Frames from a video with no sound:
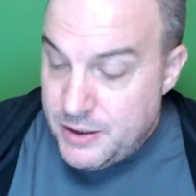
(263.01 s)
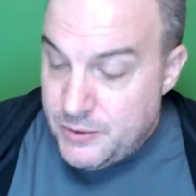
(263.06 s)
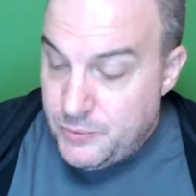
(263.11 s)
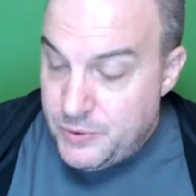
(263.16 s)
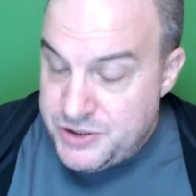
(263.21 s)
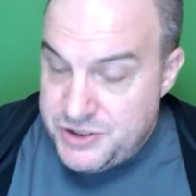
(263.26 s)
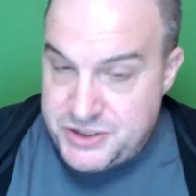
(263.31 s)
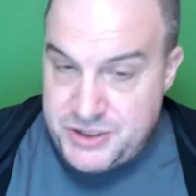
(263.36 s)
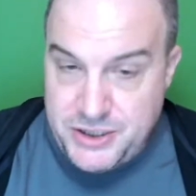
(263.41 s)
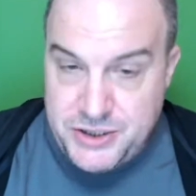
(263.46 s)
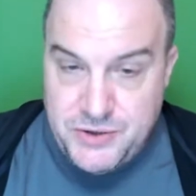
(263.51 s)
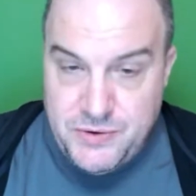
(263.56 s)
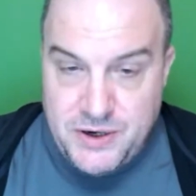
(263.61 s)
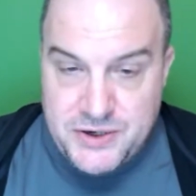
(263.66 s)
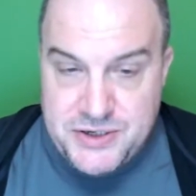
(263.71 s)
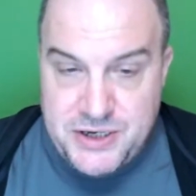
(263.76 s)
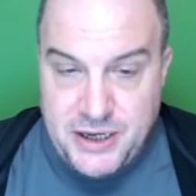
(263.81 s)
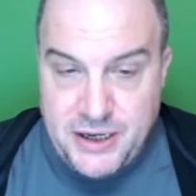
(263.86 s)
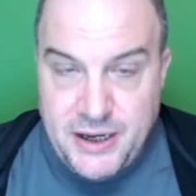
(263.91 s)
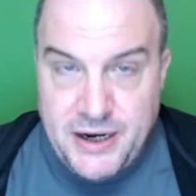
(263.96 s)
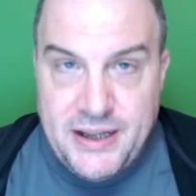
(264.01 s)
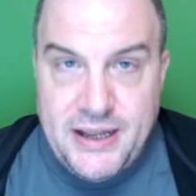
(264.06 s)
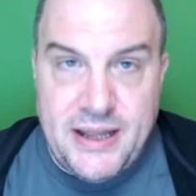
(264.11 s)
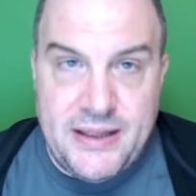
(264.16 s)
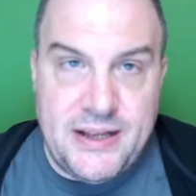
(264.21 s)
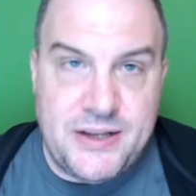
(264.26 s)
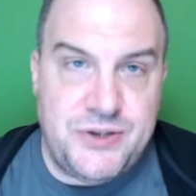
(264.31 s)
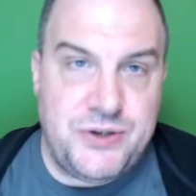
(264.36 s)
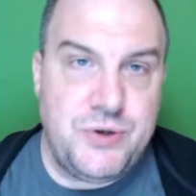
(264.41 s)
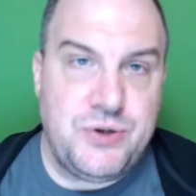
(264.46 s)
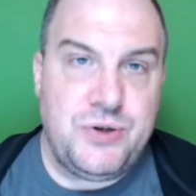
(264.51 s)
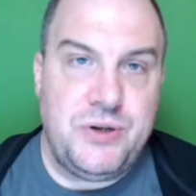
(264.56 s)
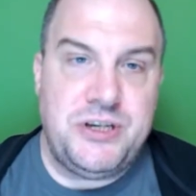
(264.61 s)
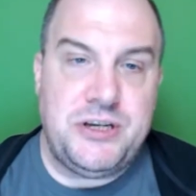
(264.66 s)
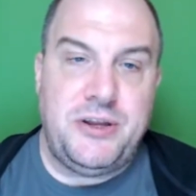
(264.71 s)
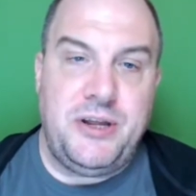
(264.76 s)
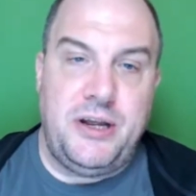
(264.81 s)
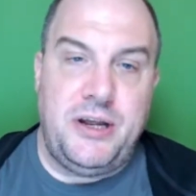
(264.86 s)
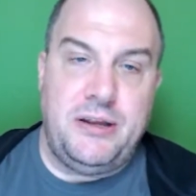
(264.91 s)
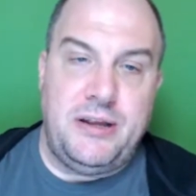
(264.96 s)
which is interesting. And again, that's usually
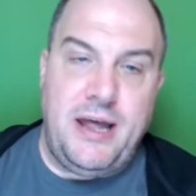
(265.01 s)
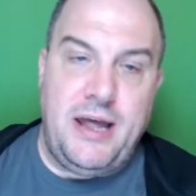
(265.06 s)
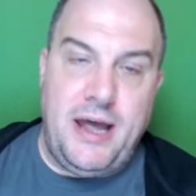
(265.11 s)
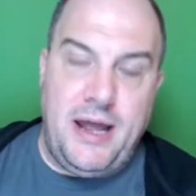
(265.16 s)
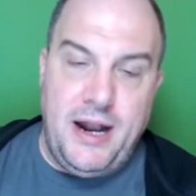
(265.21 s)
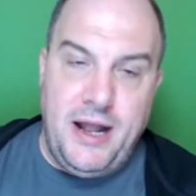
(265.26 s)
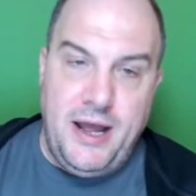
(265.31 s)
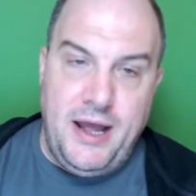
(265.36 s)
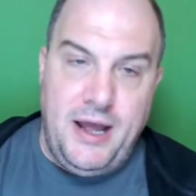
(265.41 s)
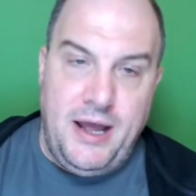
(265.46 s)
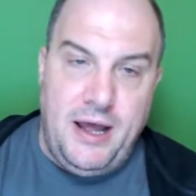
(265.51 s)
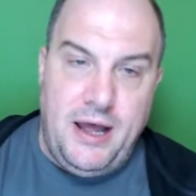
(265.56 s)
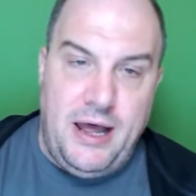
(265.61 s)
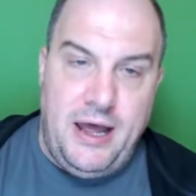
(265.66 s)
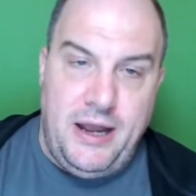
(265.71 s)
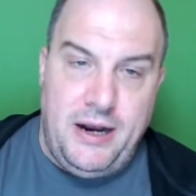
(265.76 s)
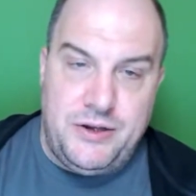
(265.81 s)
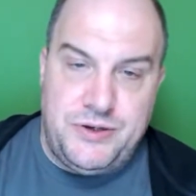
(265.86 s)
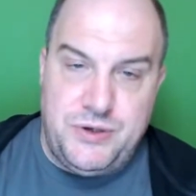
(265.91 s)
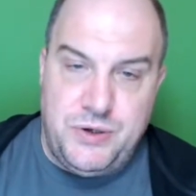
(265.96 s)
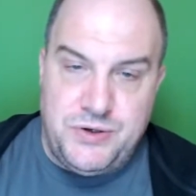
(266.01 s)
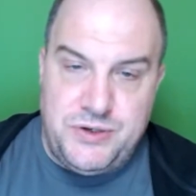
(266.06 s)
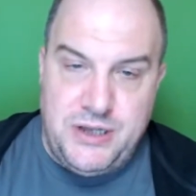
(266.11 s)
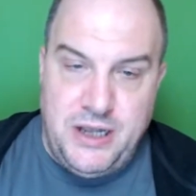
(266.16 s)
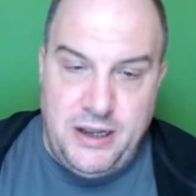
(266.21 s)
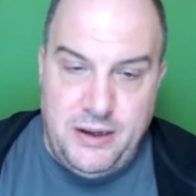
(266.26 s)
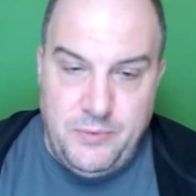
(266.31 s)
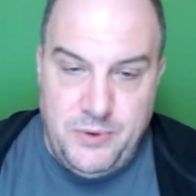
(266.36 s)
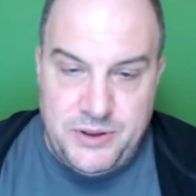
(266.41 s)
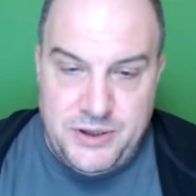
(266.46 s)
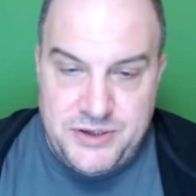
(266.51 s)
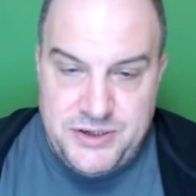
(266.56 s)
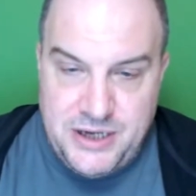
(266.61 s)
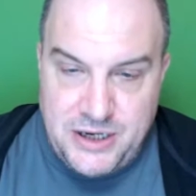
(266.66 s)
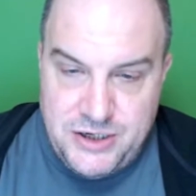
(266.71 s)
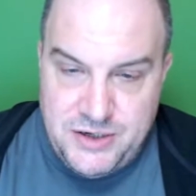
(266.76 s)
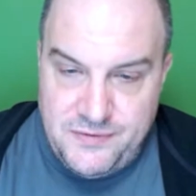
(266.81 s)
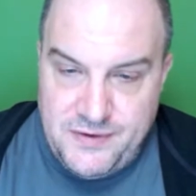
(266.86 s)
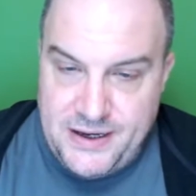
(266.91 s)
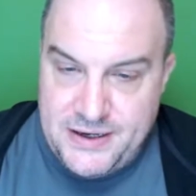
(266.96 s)
something that I'd associate with the
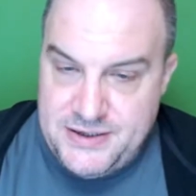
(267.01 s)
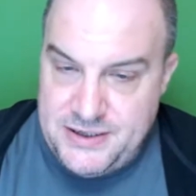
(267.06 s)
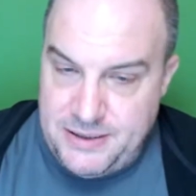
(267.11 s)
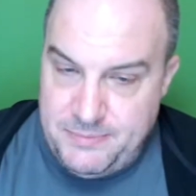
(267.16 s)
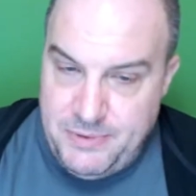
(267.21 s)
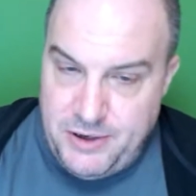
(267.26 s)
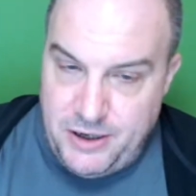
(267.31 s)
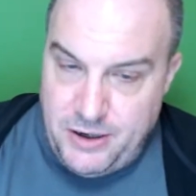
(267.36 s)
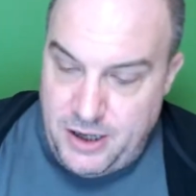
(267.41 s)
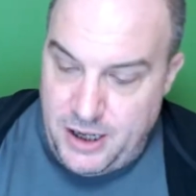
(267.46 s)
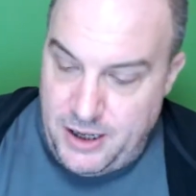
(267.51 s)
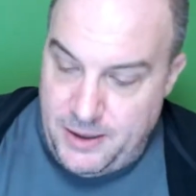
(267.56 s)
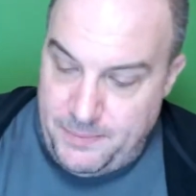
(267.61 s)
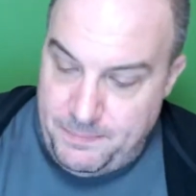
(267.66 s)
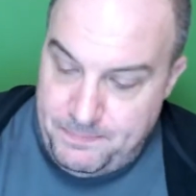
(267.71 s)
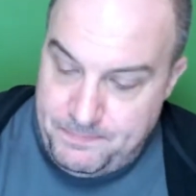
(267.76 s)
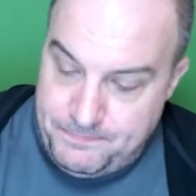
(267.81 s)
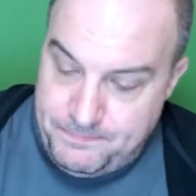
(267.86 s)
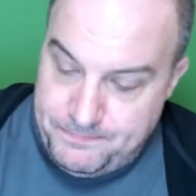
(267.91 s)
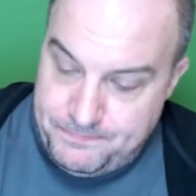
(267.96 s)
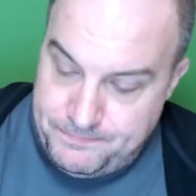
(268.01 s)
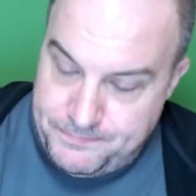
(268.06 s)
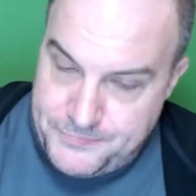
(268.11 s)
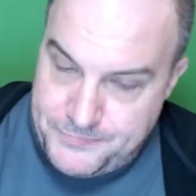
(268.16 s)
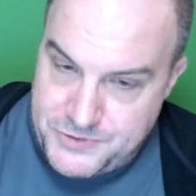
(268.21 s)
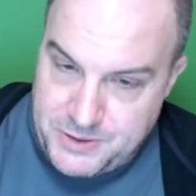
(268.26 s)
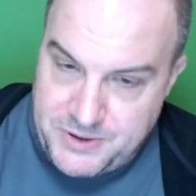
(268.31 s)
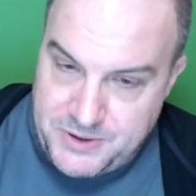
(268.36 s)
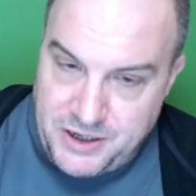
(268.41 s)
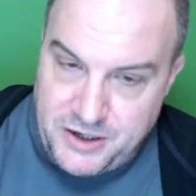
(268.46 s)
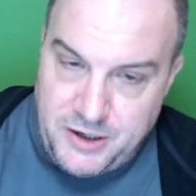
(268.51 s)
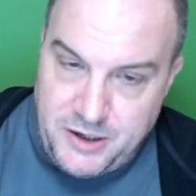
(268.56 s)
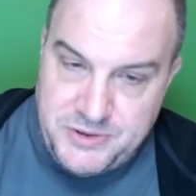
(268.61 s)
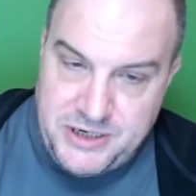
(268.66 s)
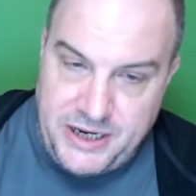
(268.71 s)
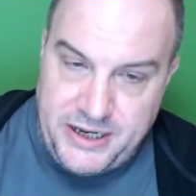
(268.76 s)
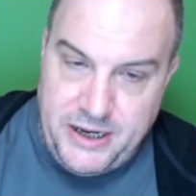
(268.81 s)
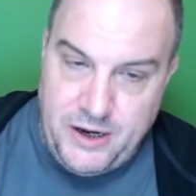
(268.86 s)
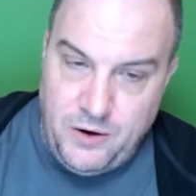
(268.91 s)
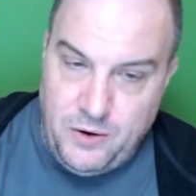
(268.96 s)
Sangiovese, but something that
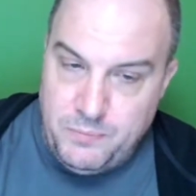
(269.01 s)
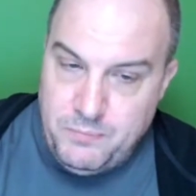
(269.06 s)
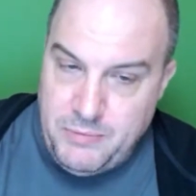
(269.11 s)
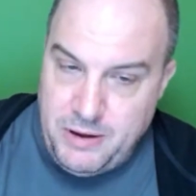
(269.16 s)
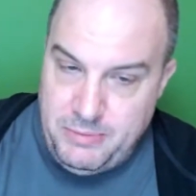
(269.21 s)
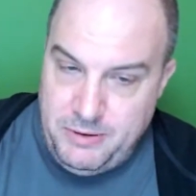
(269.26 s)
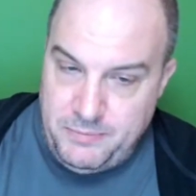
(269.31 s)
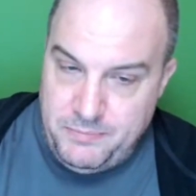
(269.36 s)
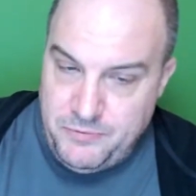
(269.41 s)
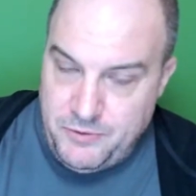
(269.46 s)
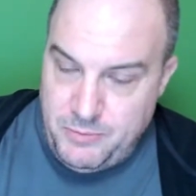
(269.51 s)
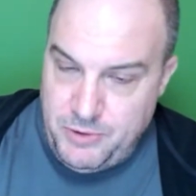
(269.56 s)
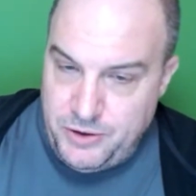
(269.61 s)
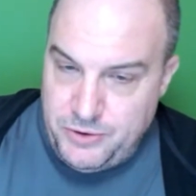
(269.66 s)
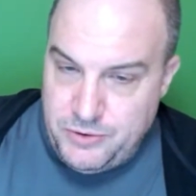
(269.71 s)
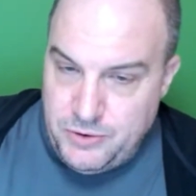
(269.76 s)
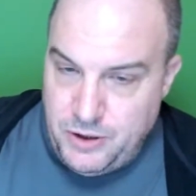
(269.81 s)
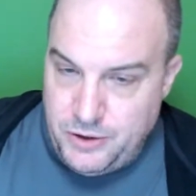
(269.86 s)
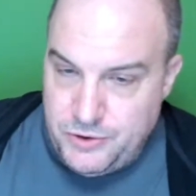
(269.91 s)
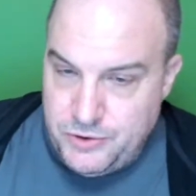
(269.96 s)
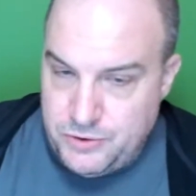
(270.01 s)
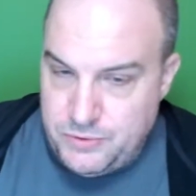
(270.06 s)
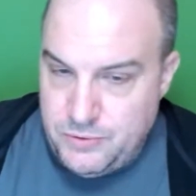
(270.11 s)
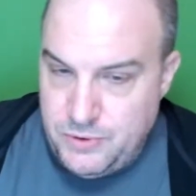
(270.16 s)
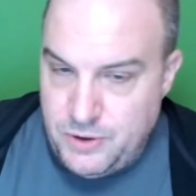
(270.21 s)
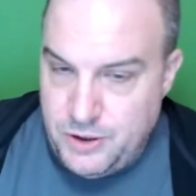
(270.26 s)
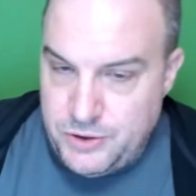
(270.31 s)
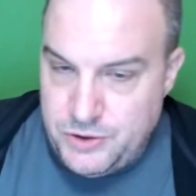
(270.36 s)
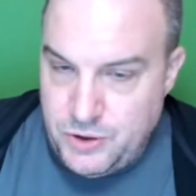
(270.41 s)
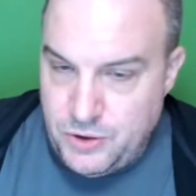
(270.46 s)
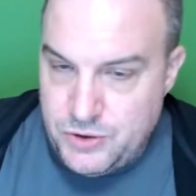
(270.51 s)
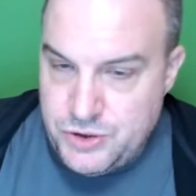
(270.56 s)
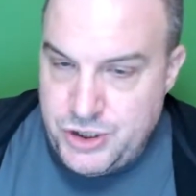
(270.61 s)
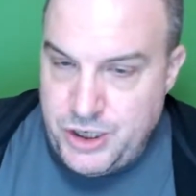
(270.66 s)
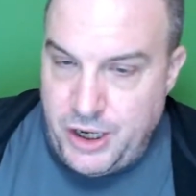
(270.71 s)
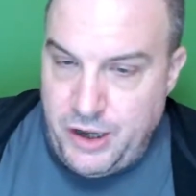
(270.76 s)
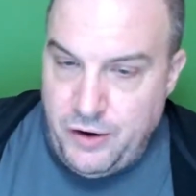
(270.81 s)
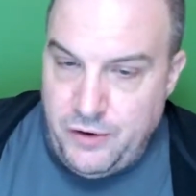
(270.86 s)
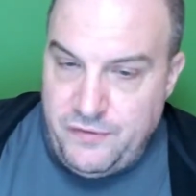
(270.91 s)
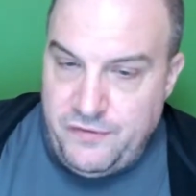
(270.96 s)
comes out here maybe from a
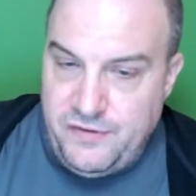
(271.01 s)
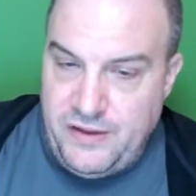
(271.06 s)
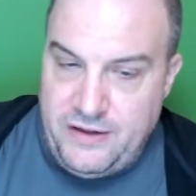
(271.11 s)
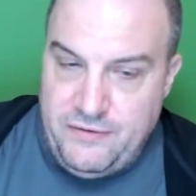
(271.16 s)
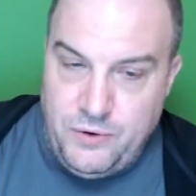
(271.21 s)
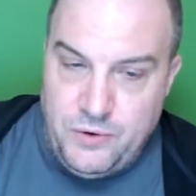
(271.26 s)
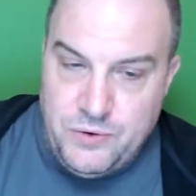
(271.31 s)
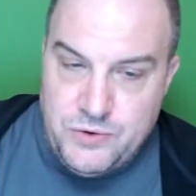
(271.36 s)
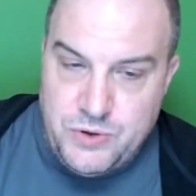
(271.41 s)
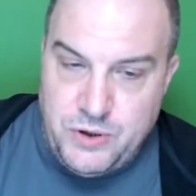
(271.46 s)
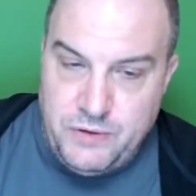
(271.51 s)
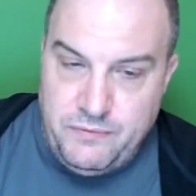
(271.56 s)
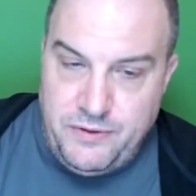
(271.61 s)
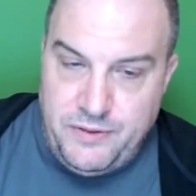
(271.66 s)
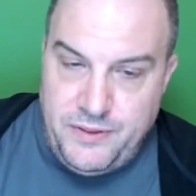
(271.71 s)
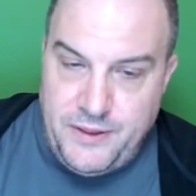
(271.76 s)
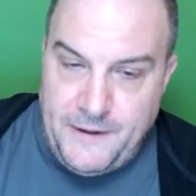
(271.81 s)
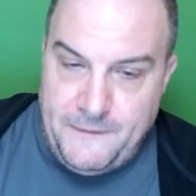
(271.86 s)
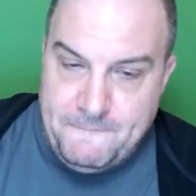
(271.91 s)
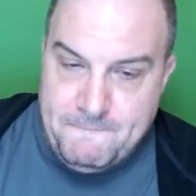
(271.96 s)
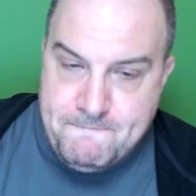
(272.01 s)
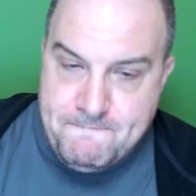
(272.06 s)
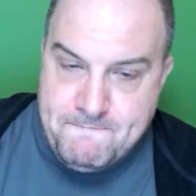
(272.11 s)
tertiary flavor sort of a thing.